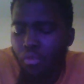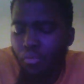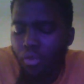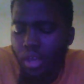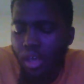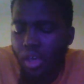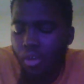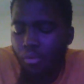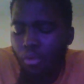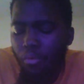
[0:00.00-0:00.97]
when
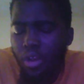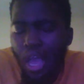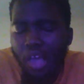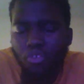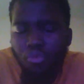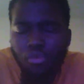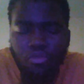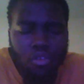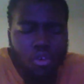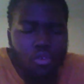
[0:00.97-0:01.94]
Alex
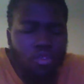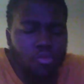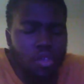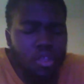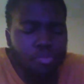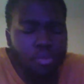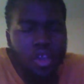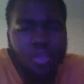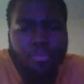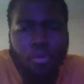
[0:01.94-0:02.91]
Caruso is
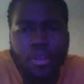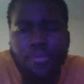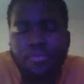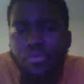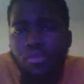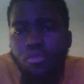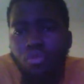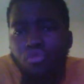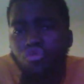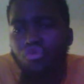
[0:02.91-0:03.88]
playing the point,
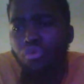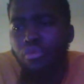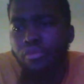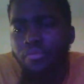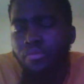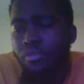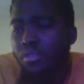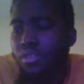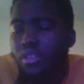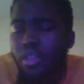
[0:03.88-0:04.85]
or Struder,
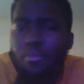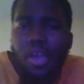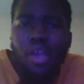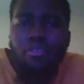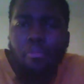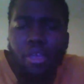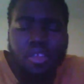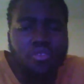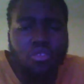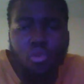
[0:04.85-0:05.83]
them guys are
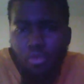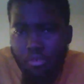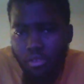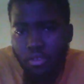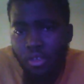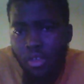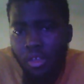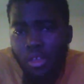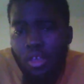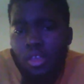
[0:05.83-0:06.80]
mainly scorers.
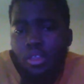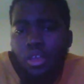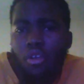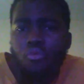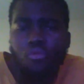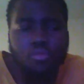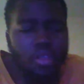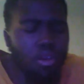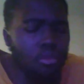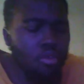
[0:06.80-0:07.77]
They don't
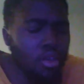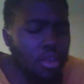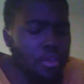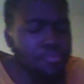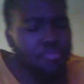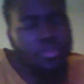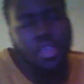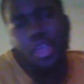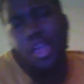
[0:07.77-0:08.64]
get